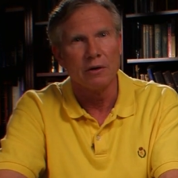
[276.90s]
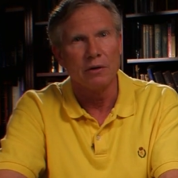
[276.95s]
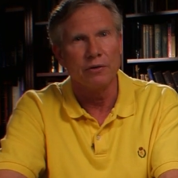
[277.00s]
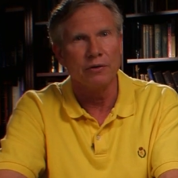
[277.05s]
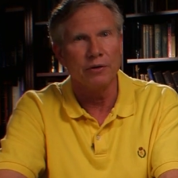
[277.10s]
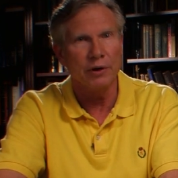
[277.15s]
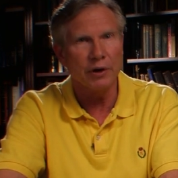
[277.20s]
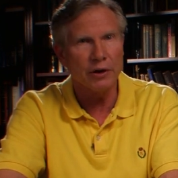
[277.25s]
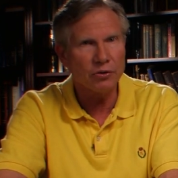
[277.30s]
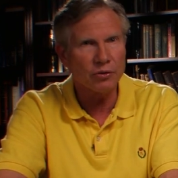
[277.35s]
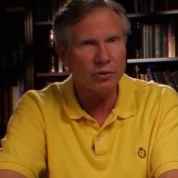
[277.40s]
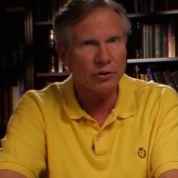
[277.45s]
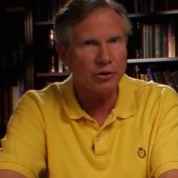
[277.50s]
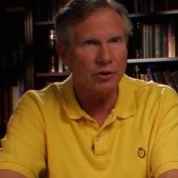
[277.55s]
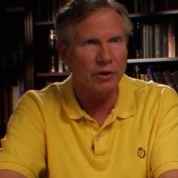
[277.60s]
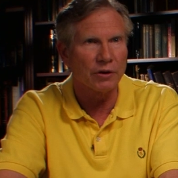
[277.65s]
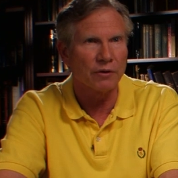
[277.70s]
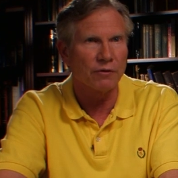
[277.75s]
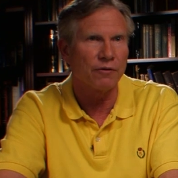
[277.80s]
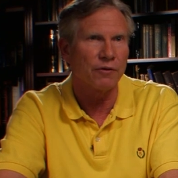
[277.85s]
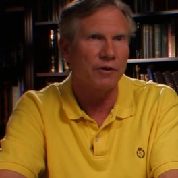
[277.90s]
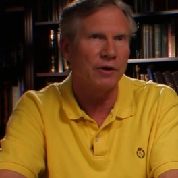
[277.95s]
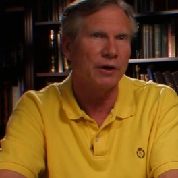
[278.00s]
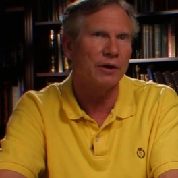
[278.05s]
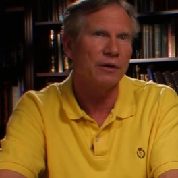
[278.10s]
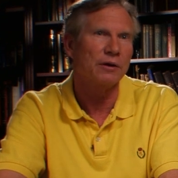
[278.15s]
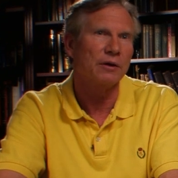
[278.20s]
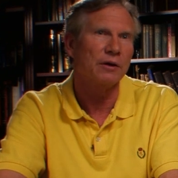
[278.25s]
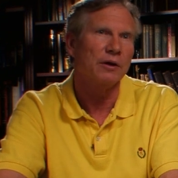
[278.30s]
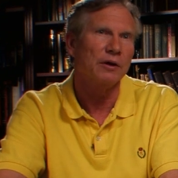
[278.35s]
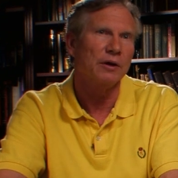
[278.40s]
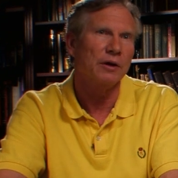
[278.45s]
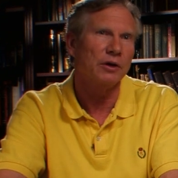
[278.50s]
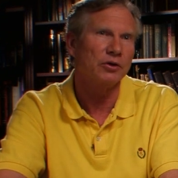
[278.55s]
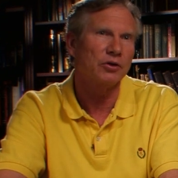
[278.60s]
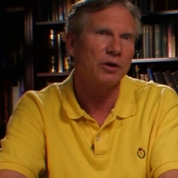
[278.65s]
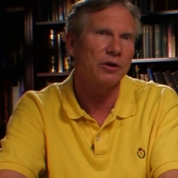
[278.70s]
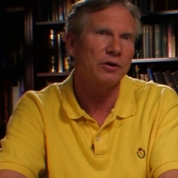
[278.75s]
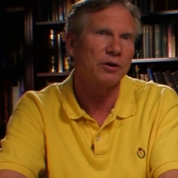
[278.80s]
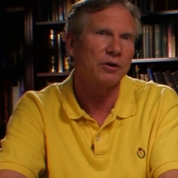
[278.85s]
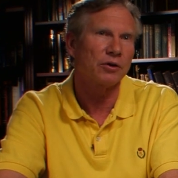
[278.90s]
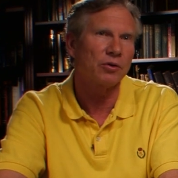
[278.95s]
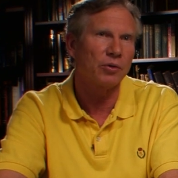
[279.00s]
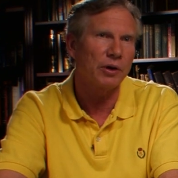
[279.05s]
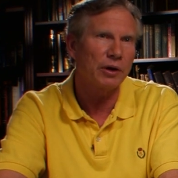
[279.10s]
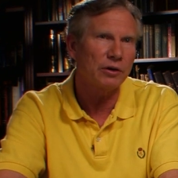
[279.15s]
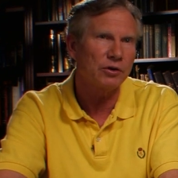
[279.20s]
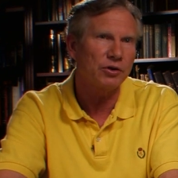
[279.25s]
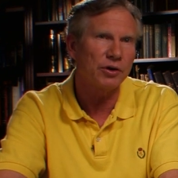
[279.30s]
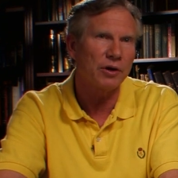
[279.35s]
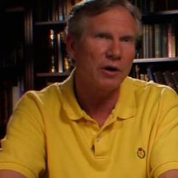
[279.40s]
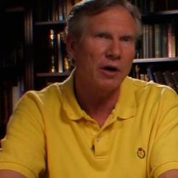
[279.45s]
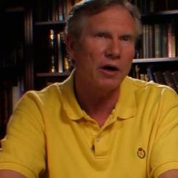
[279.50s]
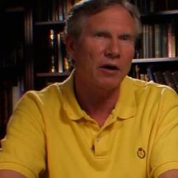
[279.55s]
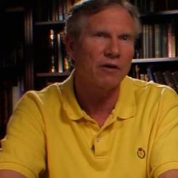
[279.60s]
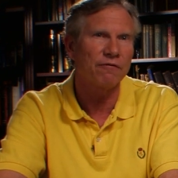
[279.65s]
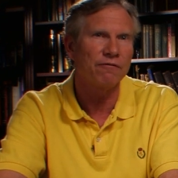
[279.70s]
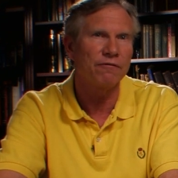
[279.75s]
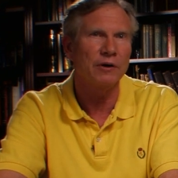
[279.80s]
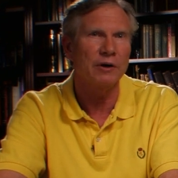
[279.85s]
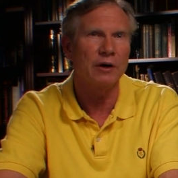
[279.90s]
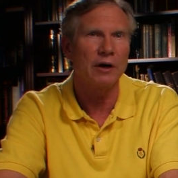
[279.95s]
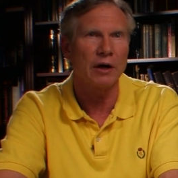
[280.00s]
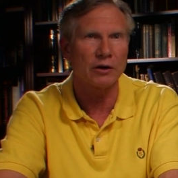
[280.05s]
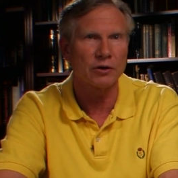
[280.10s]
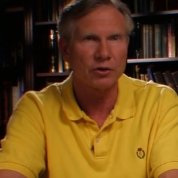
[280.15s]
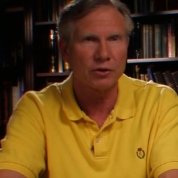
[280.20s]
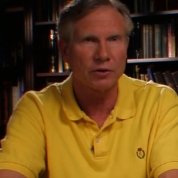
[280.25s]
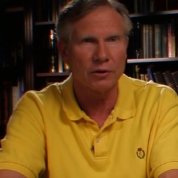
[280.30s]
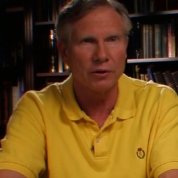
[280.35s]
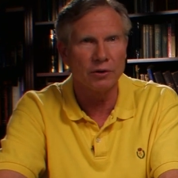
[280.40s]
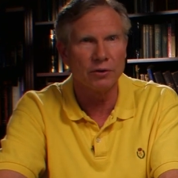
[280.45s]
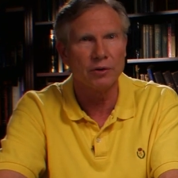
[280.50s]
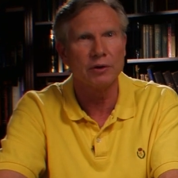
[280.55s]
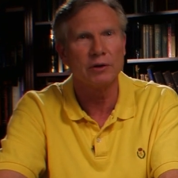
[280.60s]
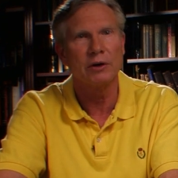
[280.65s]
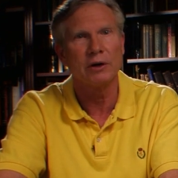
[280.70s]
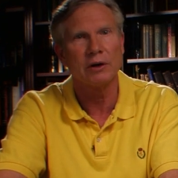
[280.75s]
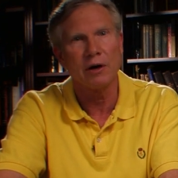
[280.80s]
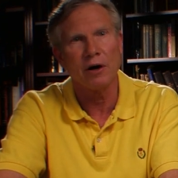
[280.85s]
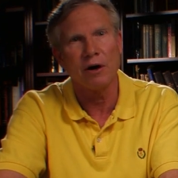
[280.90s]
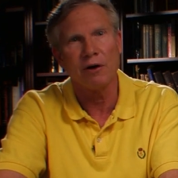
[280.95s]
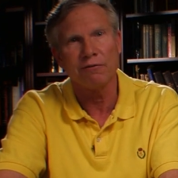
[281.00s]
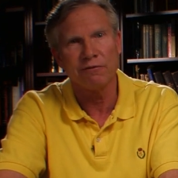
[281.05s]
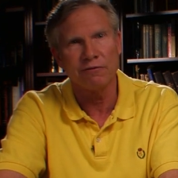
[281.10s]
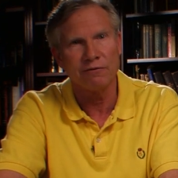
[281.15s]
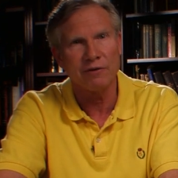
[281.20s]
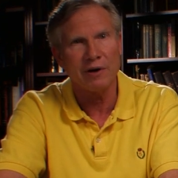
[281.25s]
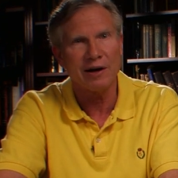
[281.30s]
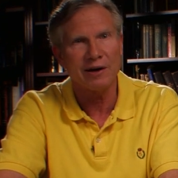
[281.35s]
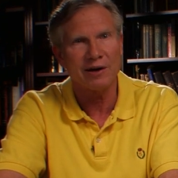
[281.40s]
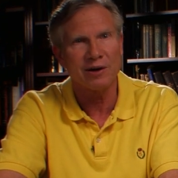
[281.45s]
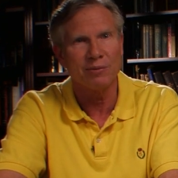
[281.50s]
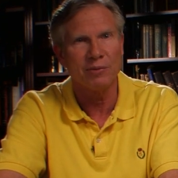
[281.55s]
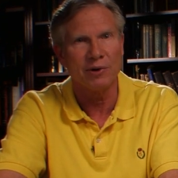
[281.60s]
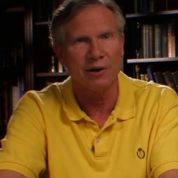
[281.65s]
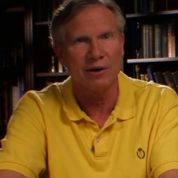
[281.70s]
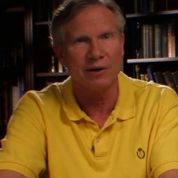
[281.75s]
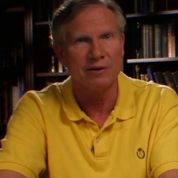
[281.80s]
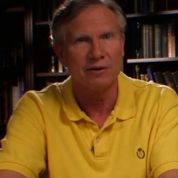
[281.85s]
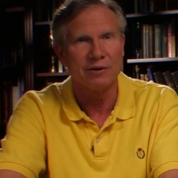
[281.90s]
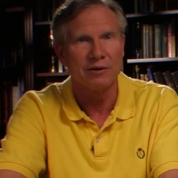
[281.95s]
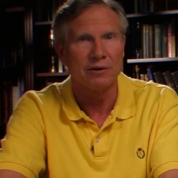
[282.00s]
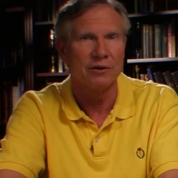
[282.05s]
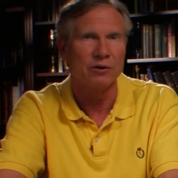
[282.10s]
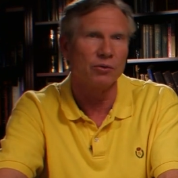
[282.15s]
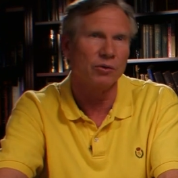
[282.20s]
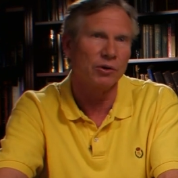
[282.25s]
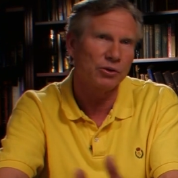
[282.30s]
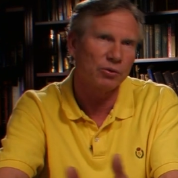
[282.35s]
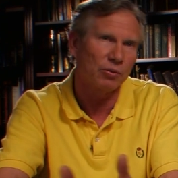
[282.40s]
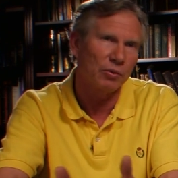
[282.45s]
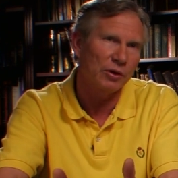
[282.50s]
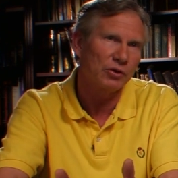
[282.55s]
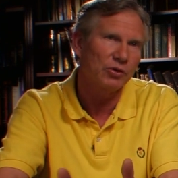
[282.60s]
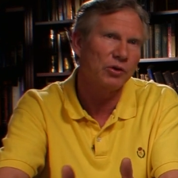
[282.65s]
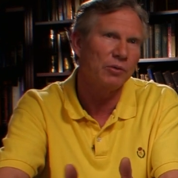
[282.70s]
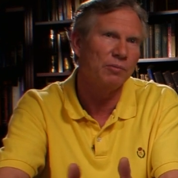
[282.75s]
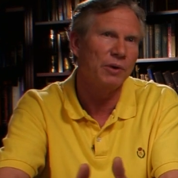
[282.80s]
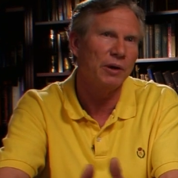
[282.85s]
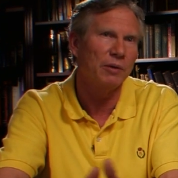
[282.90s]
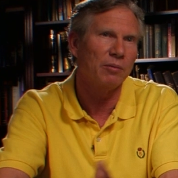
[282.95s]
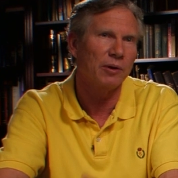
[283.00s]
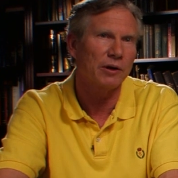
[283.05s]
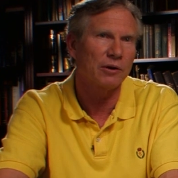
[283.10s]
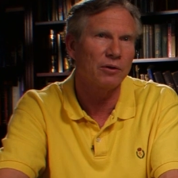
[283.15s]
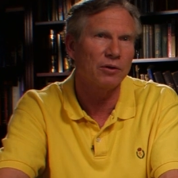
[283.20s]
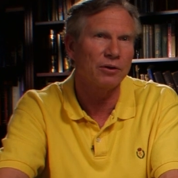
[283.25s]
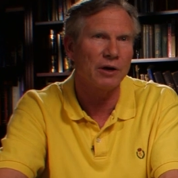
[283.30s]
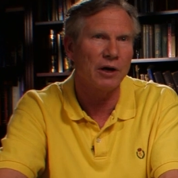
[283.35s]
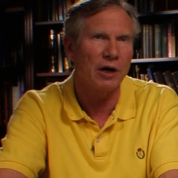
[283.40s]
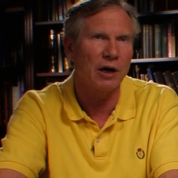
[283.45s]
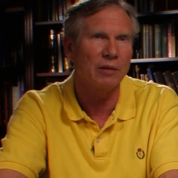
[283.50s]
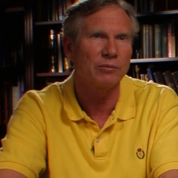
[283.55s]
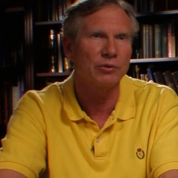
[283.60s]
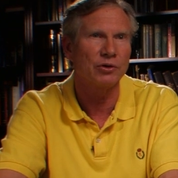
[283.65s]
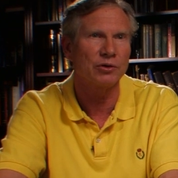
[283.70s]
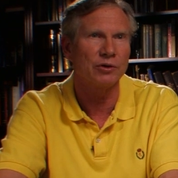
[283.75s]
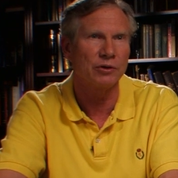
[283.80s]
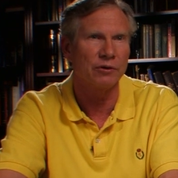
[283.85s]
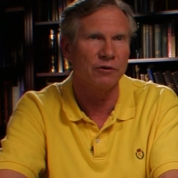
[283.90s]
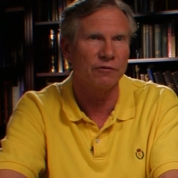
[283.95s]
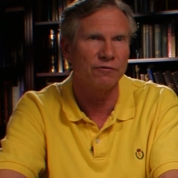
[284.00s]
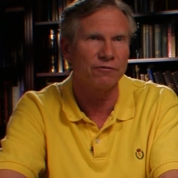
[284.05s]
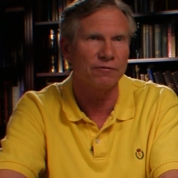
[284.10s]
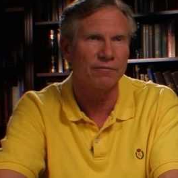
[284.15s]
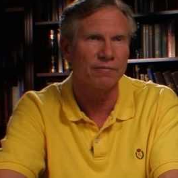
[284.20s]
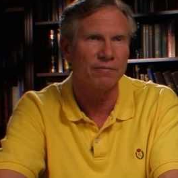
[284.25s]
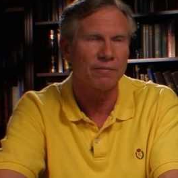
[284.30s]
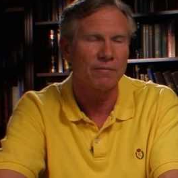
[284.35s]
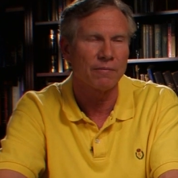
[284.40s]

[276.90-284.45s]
The interesting thing is that the Greek geography excluded the Gulf of Aqaba, which was the biblical Yam Suf.